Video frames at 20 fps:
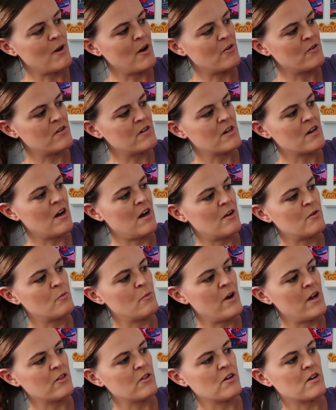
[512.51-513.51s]
Mountain and gotten
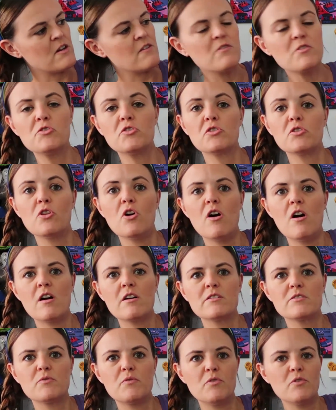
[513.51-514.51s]
wet. Look, even their
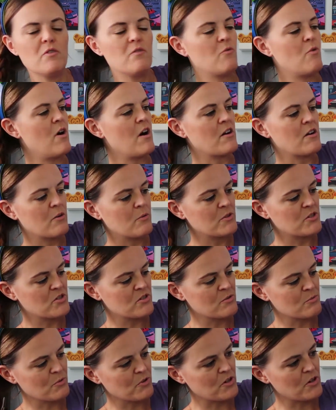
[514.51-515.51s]
log is full of water, which
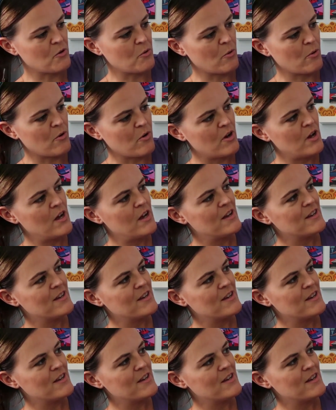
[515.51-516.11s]
is really cool.